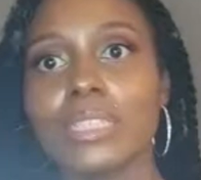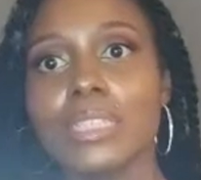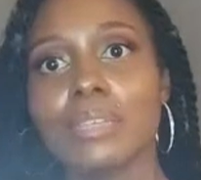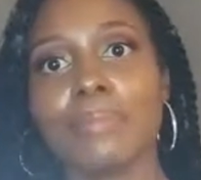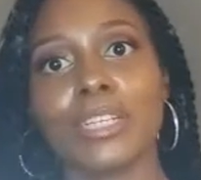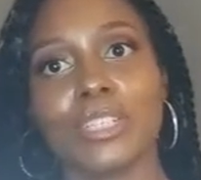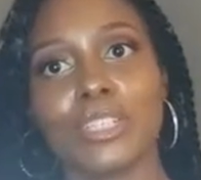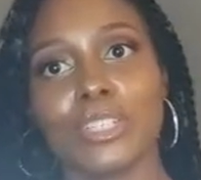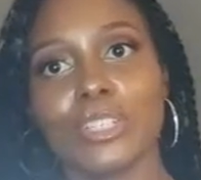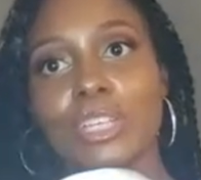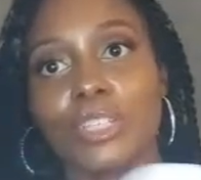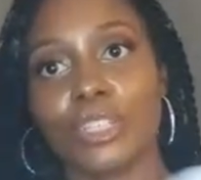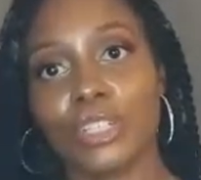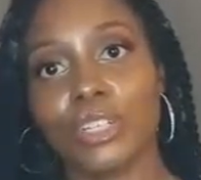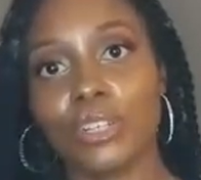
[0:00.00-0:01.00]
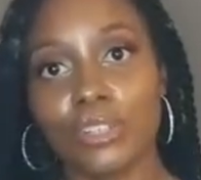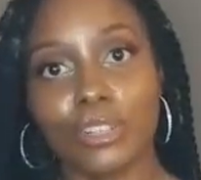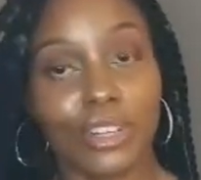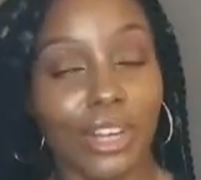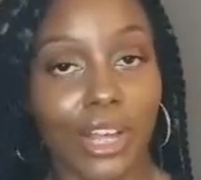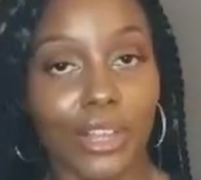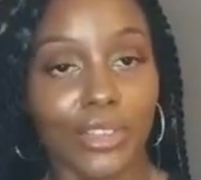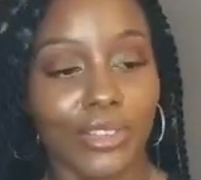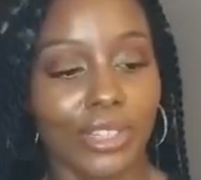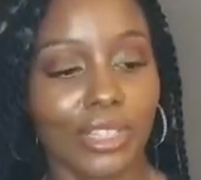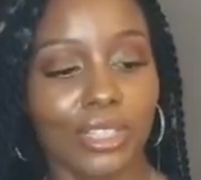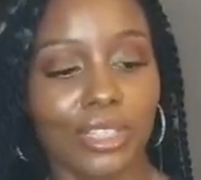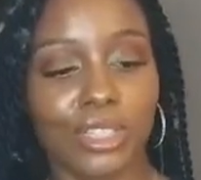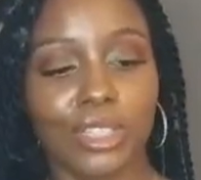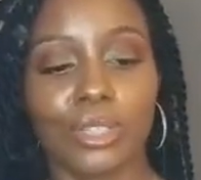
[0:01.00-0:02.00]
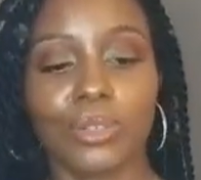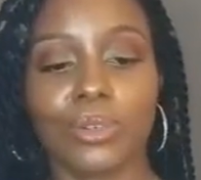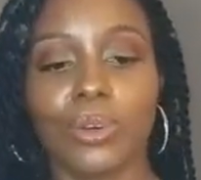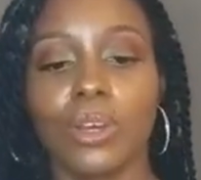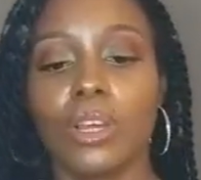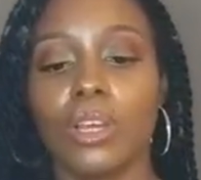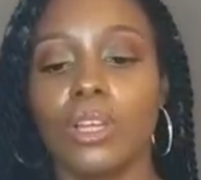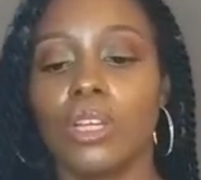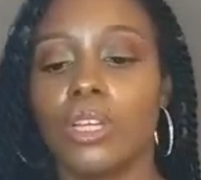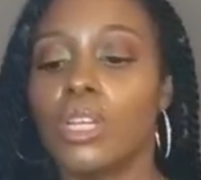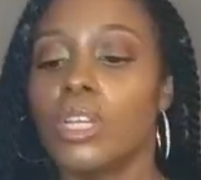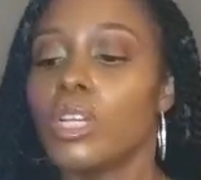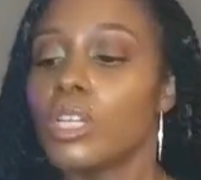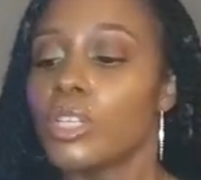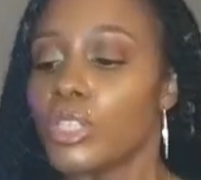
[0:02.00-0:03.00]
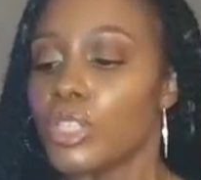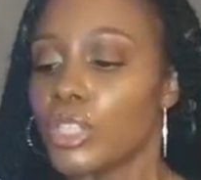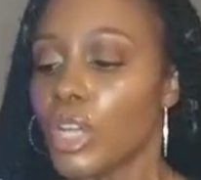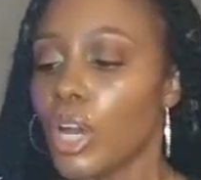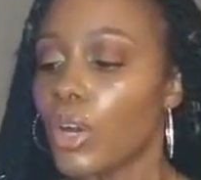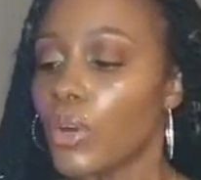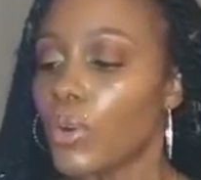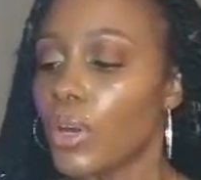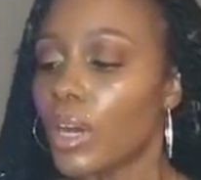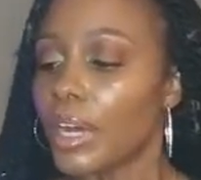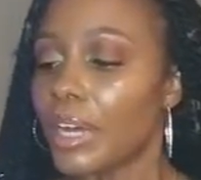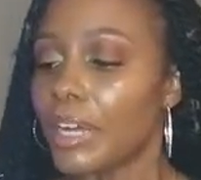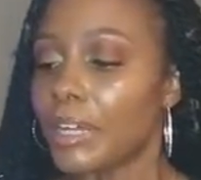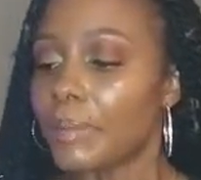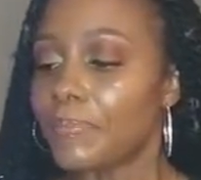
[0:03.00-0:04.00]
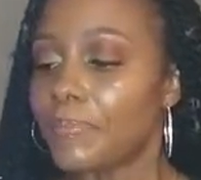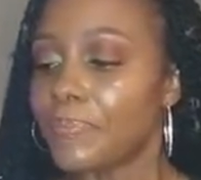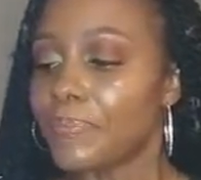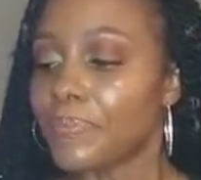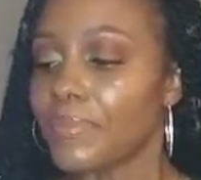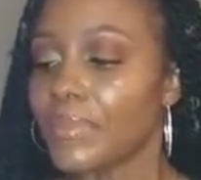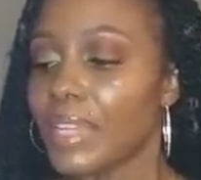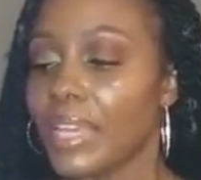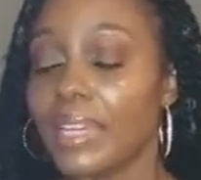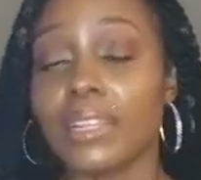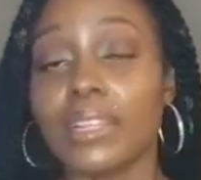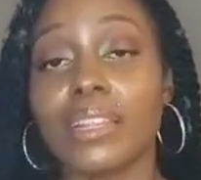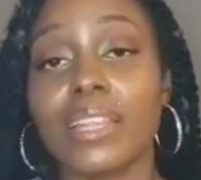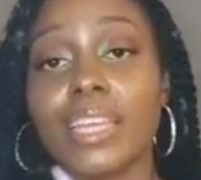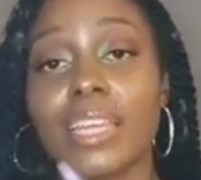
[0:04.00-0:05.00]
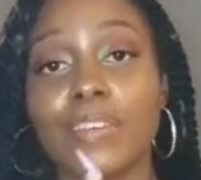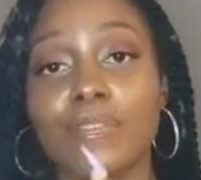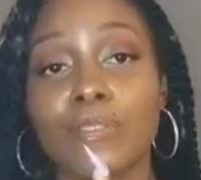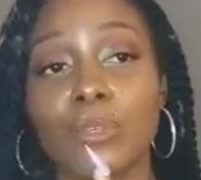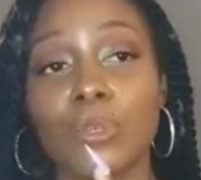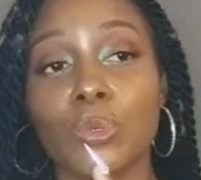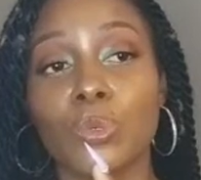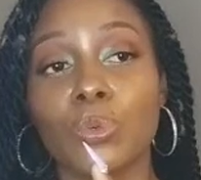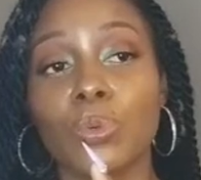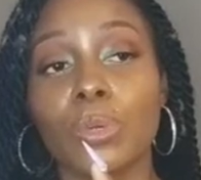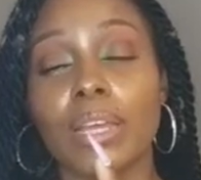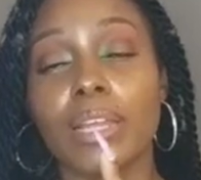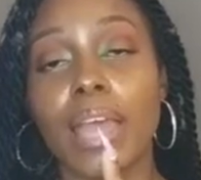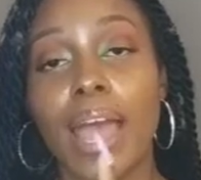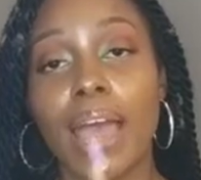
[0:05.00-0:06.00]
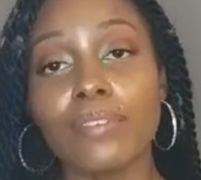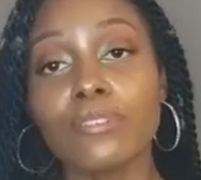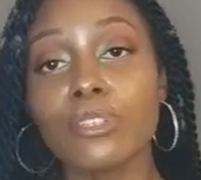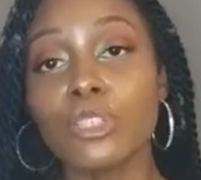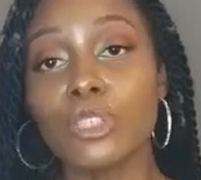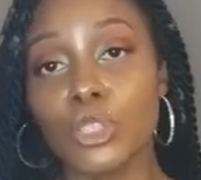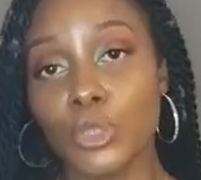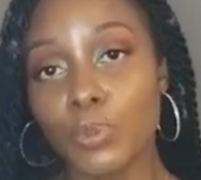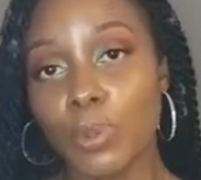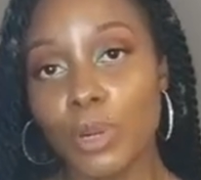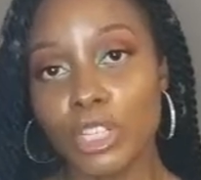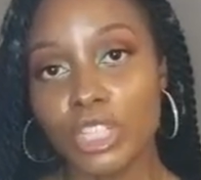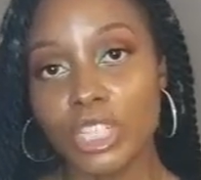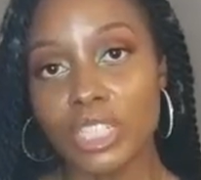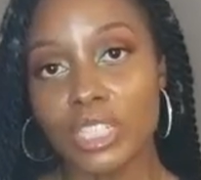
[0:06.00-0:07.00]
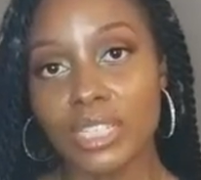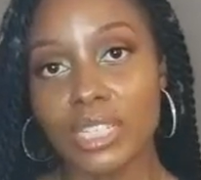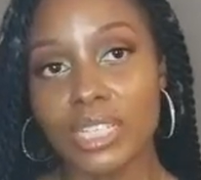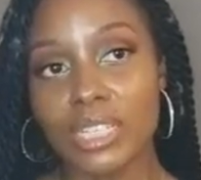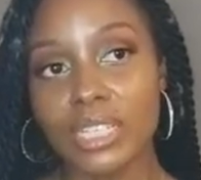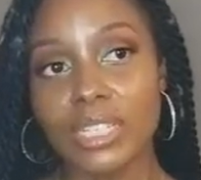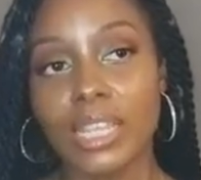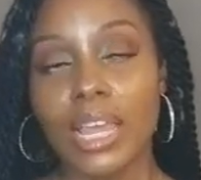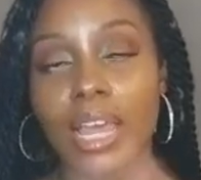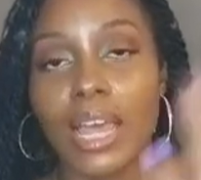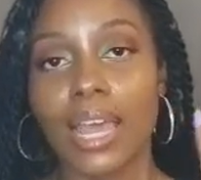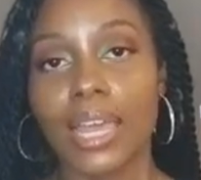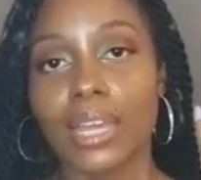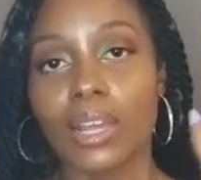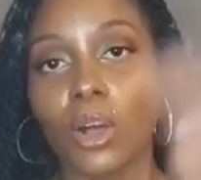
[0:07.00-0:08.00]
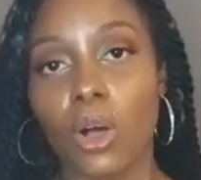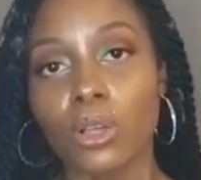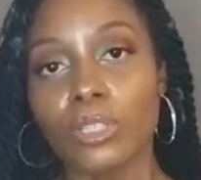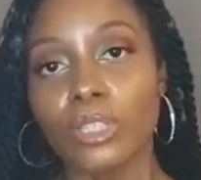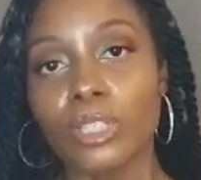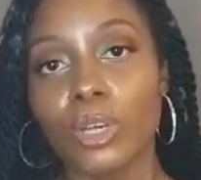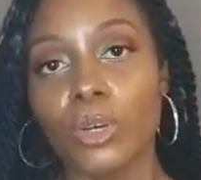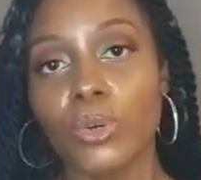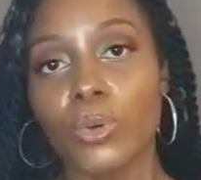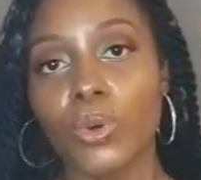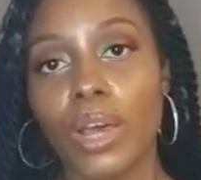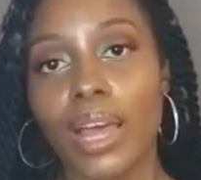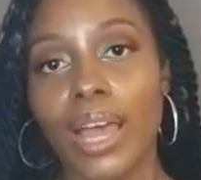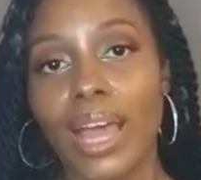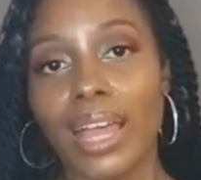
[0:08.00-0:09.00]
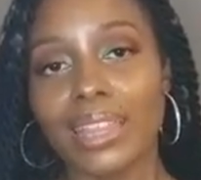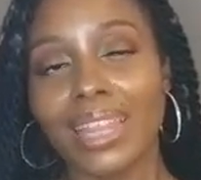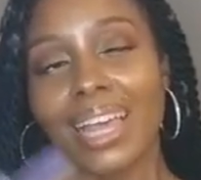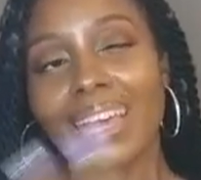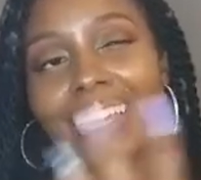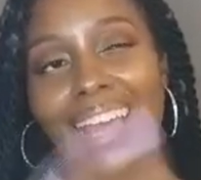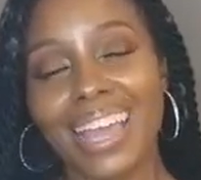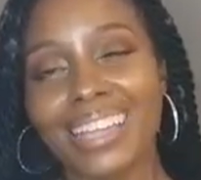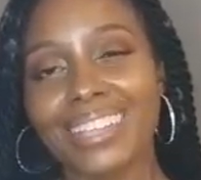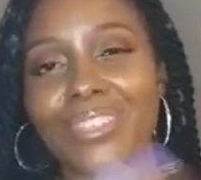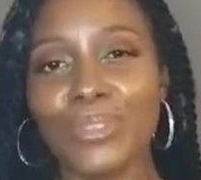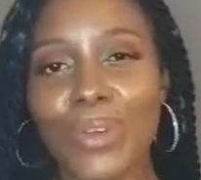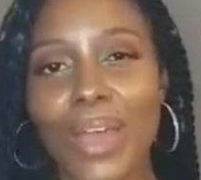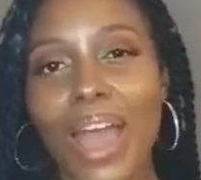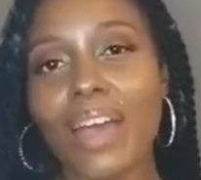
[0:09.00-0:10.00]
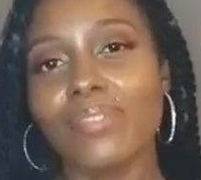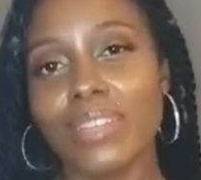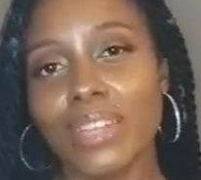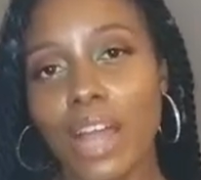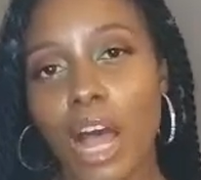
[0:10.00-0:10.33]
to make sure that you're your healthiest you. So if you ever do purchase this, it also, like, you have an